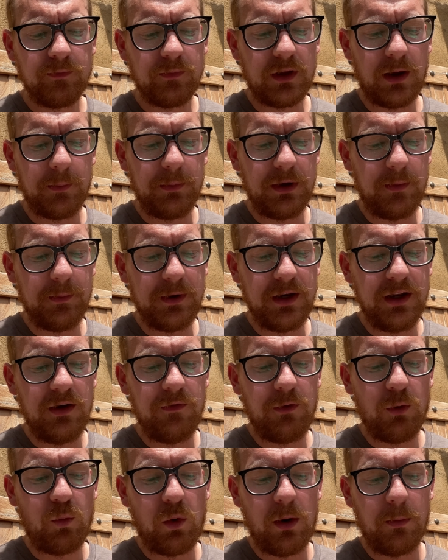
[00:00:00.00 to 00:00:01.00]
I'm gonna give
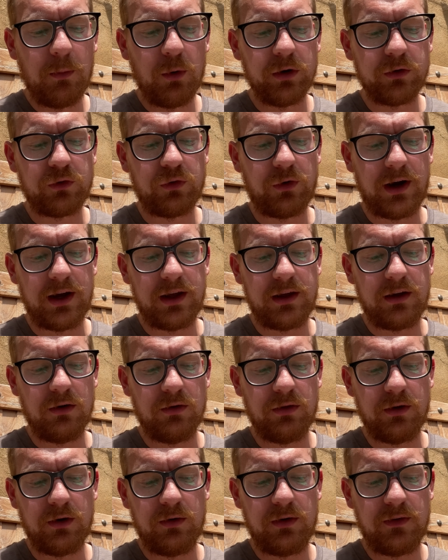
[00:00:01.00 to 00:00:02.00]
it one more try here
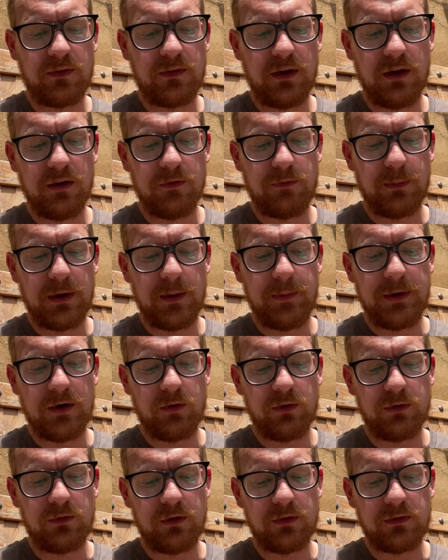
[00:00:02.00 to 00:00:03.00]
though to see if maybe I
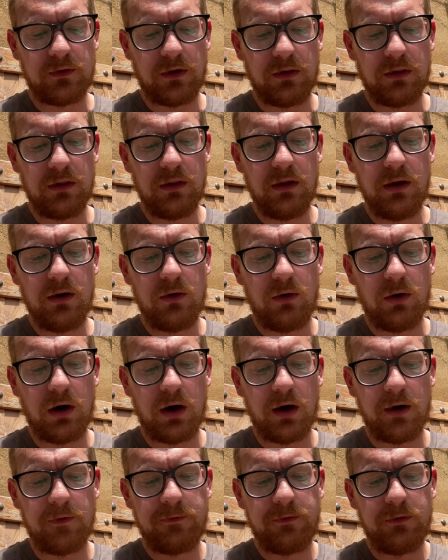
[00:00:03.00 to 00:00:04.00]
was just a little
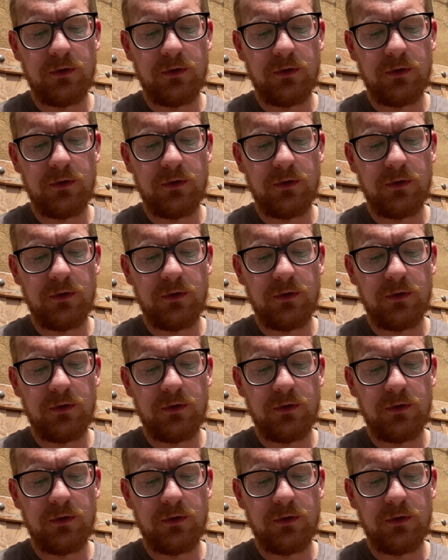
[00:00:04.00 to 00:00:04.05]
off